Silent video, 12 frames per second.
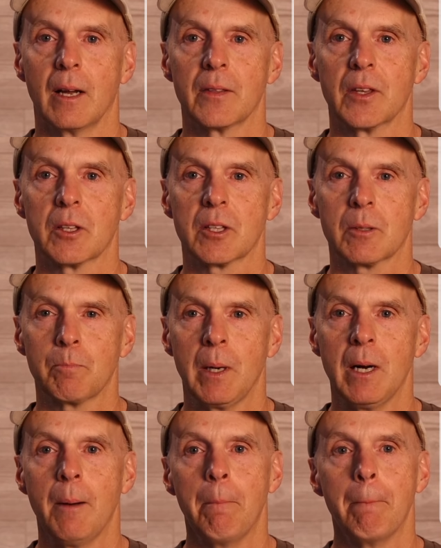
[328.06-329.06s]
The
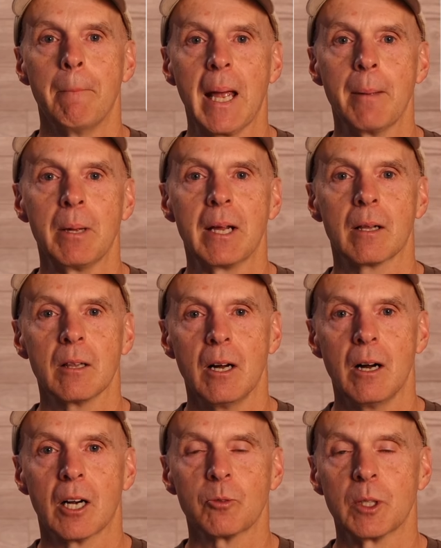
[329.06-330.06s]
pump may be
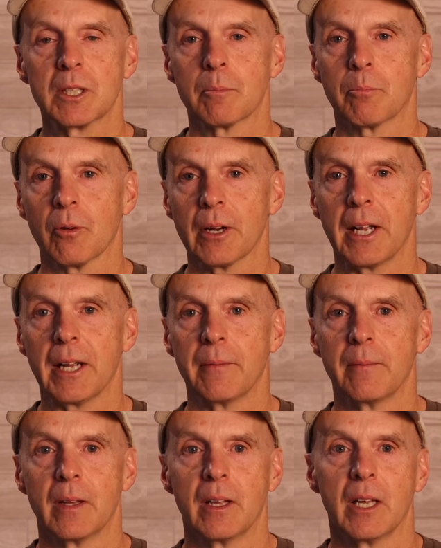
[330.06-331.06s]
clogged with debris.
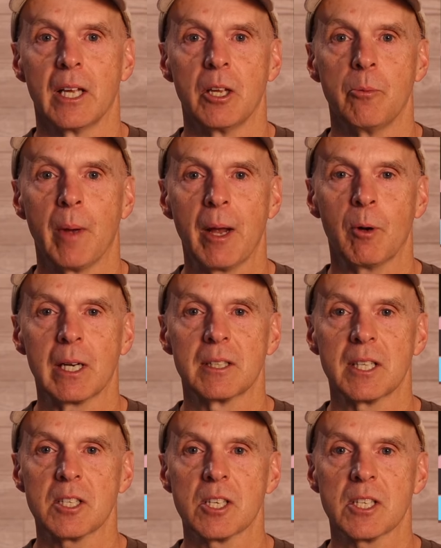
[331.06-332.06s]
You may want
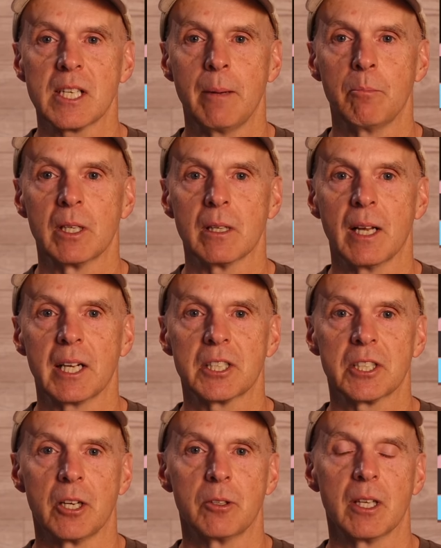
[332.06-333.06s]
to disassemble it like
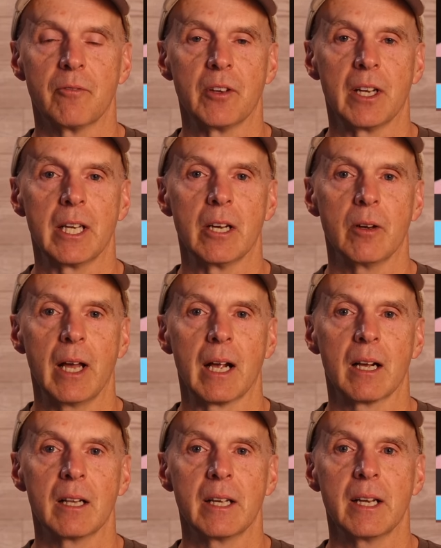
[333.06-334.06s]
shown in the video
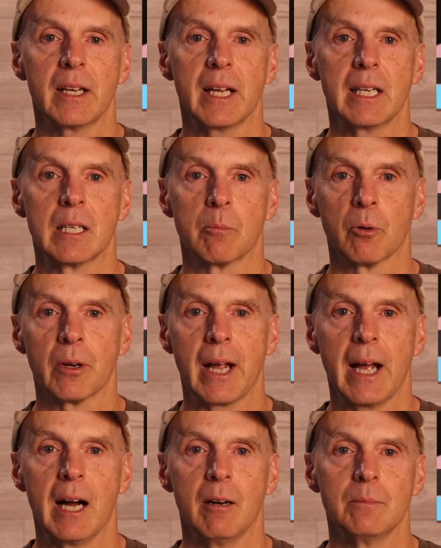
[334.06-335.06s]
and clean any debris
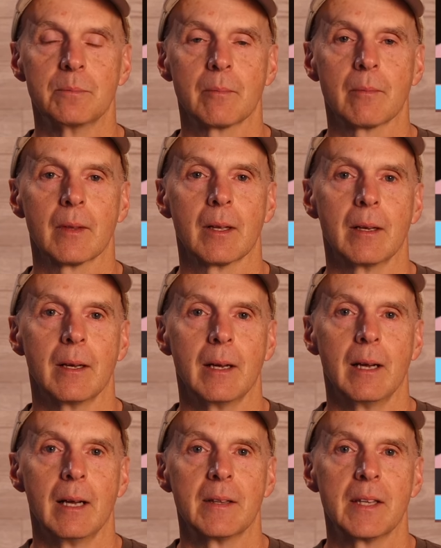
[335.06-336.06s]
out.
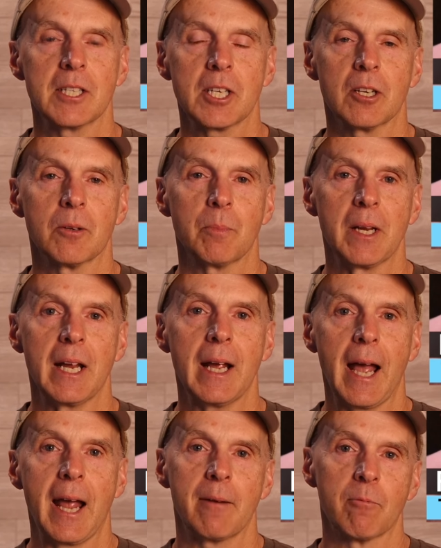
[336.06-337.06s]
This can be
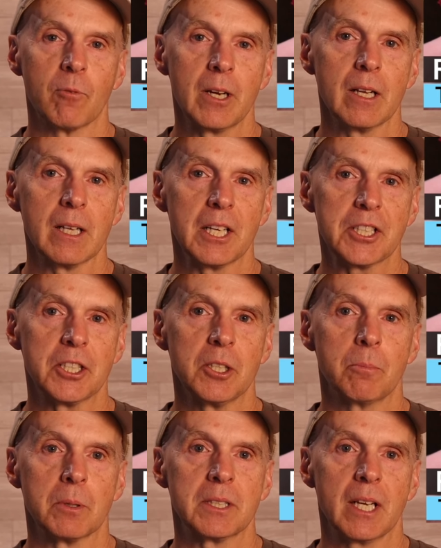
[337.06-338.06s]
a real issue,
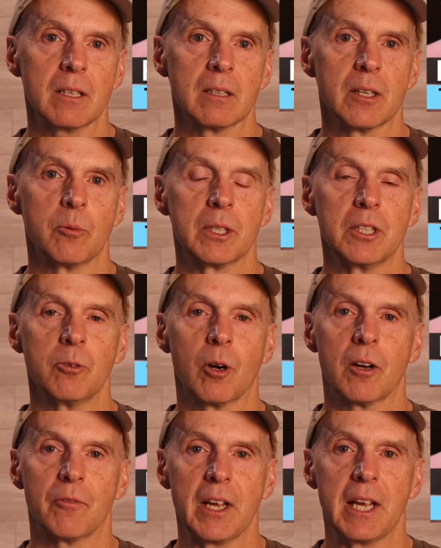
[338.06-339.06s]
particularly with new
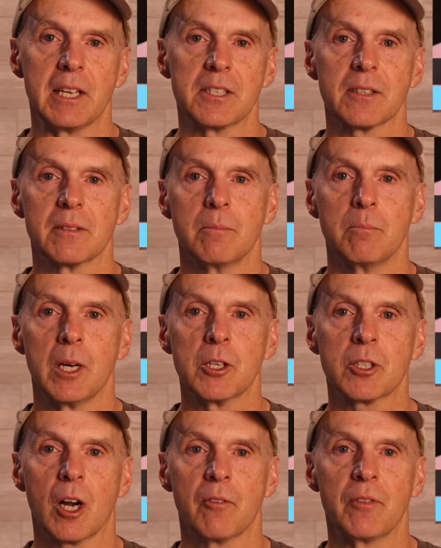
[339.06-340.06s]
RVs.
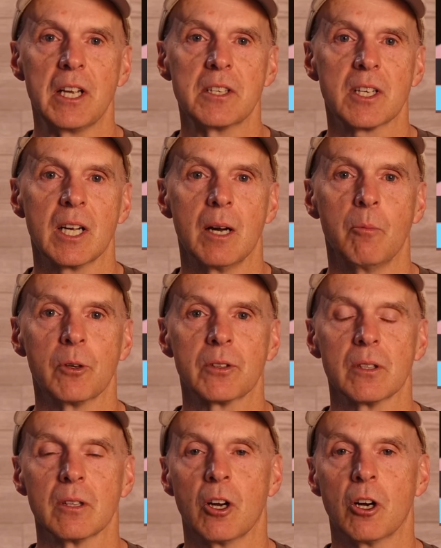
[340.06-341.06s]
Most RVs come with
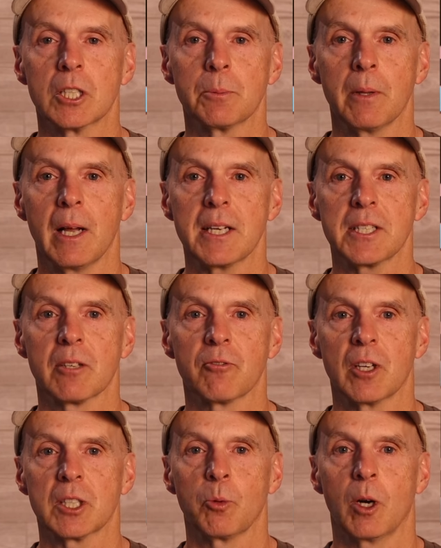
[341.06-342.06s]
a large plastic
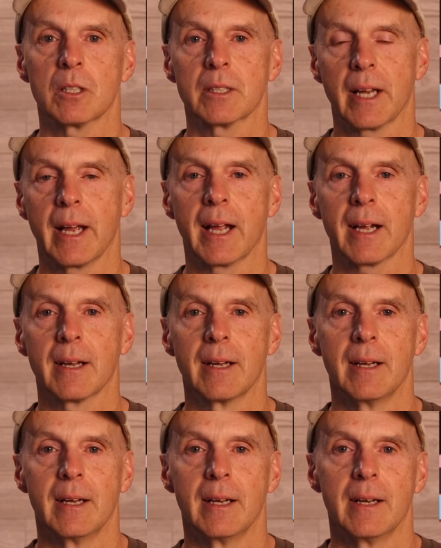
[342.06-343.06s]
freshwater tank
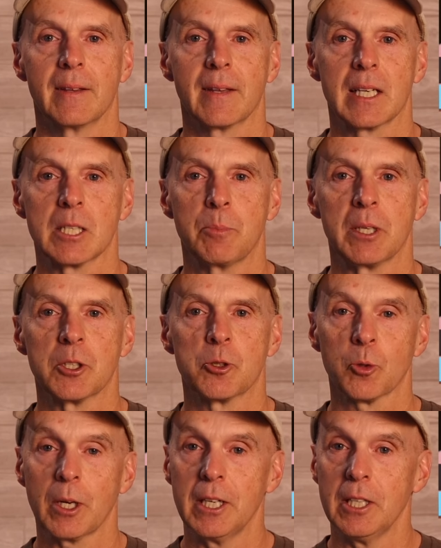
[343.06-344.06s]
that has been
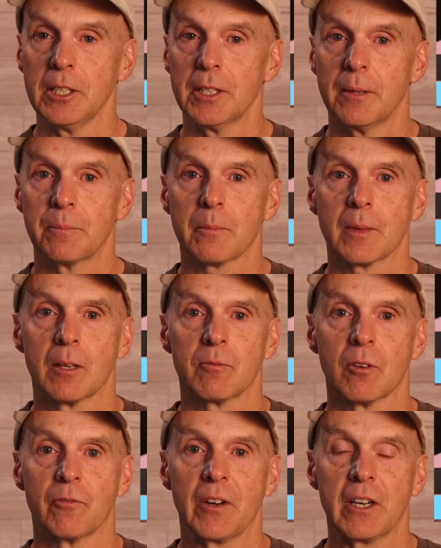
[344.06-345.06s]
drilled
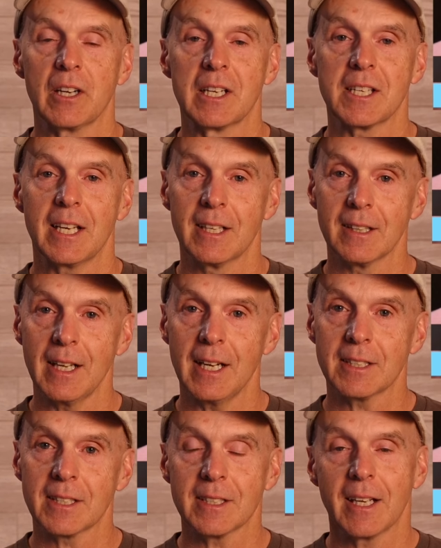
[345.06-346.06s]
for various
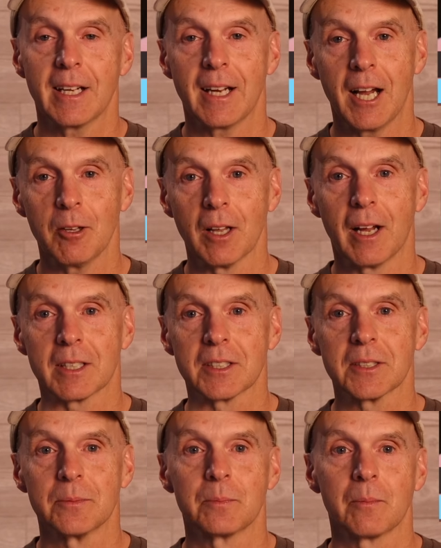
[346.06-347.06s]
inlets and
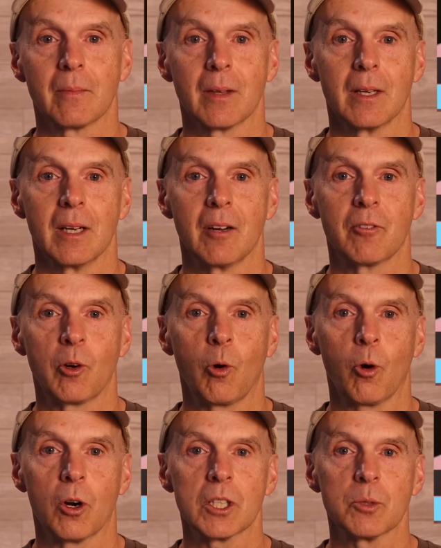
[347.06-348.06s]
outlets. Of
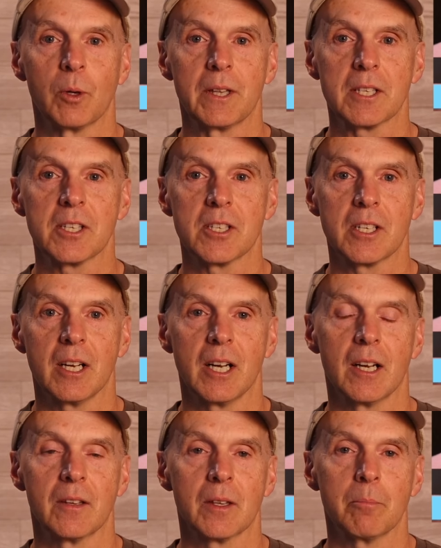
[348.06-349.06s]
course, when this is
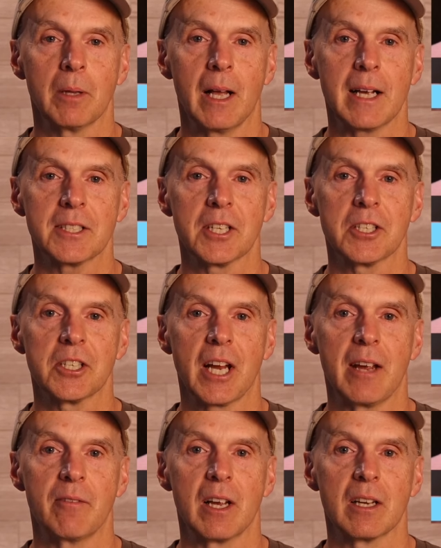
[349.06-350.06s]
done, the plastic
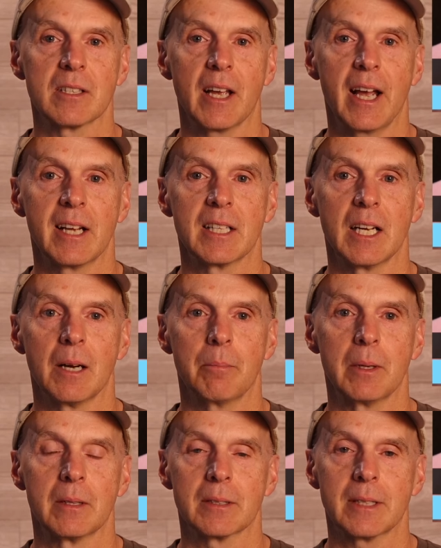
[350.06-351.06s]
shavings end
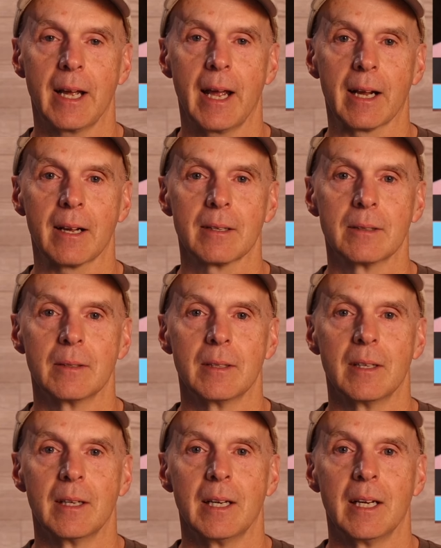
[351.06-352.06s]
up in the tank.
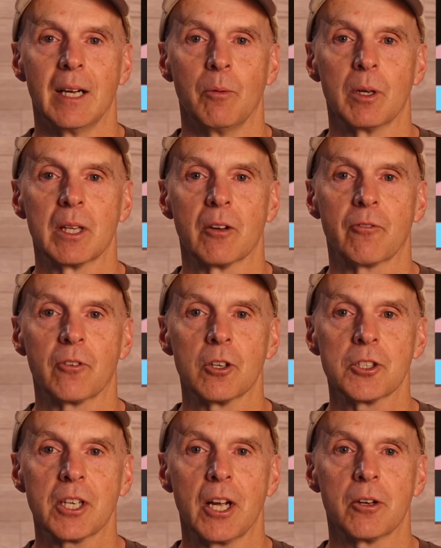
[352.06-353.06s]
When the
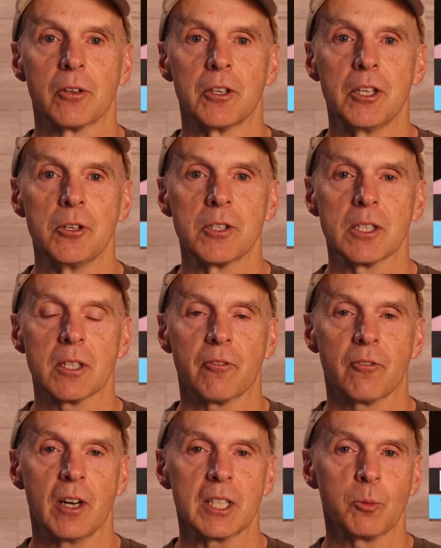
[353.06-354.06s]
first owner uses the
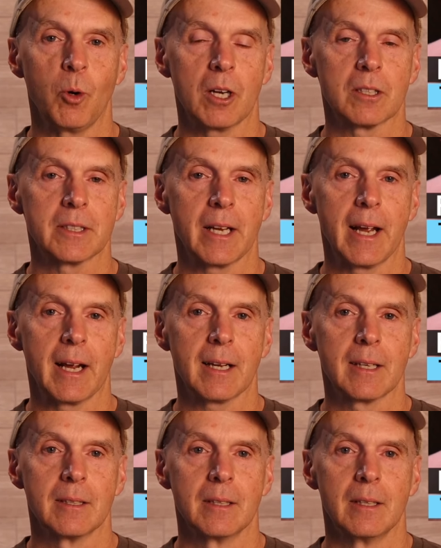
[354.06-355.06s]
freshwater
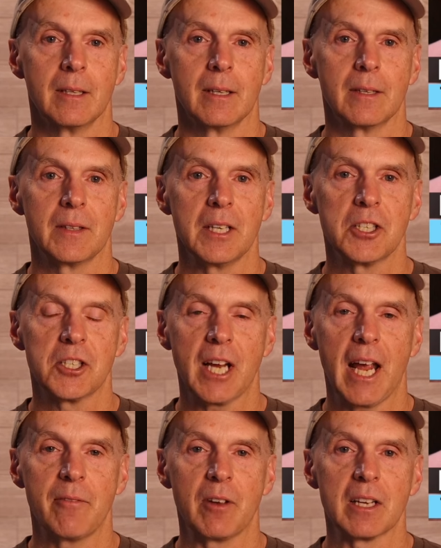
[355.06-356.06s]
tank, these
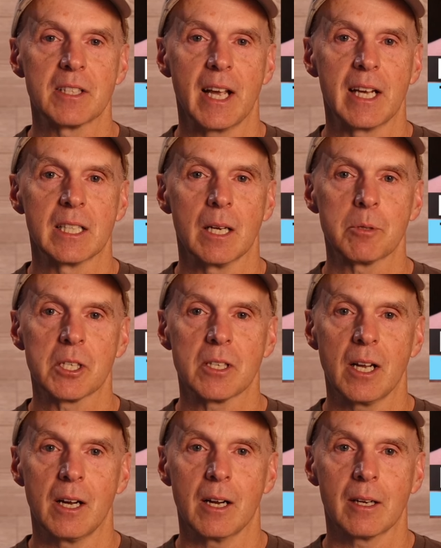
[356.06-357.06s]
shavings end up
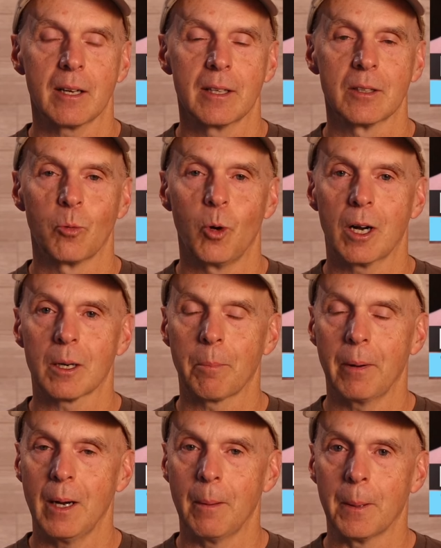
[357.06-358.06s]
stuck in the water
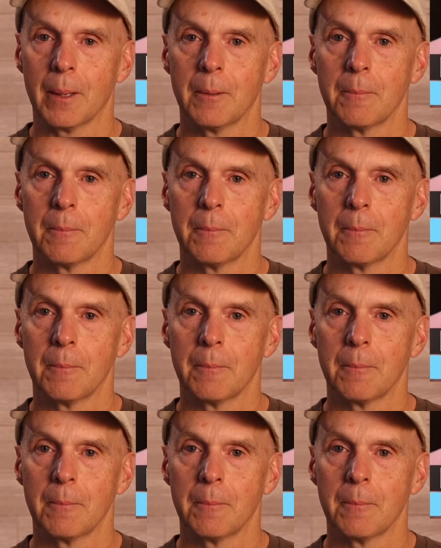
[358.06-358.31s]
pump,